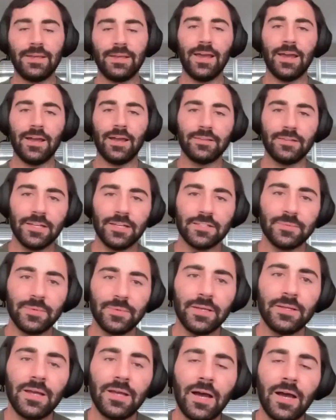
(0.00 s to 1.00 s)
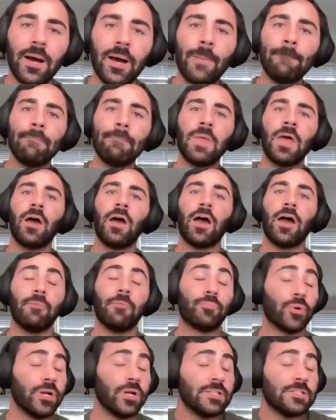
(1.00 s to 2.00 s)
Yeah, thanks, man.
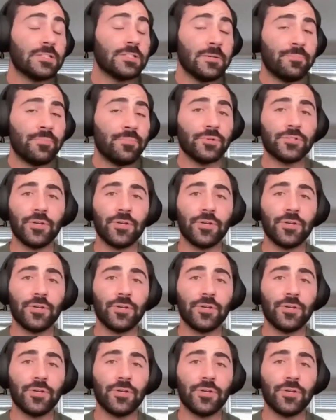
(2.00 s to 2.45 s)
Pretty simple.